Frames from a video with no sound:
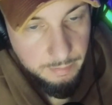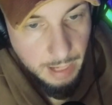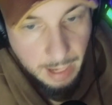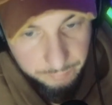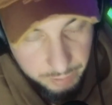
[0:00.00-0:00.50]

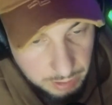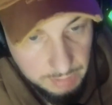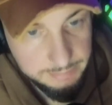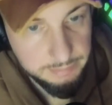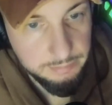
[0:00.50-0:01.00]
I have a
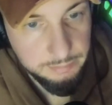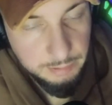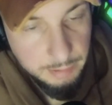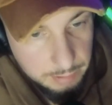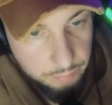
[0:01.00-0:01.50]
cousin
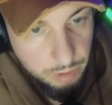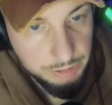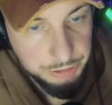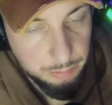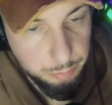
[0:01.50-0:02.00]
in
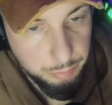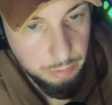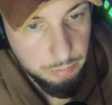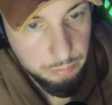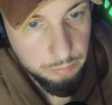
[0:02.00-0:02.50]
Russia,
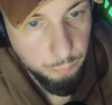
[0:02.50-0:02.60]
bro,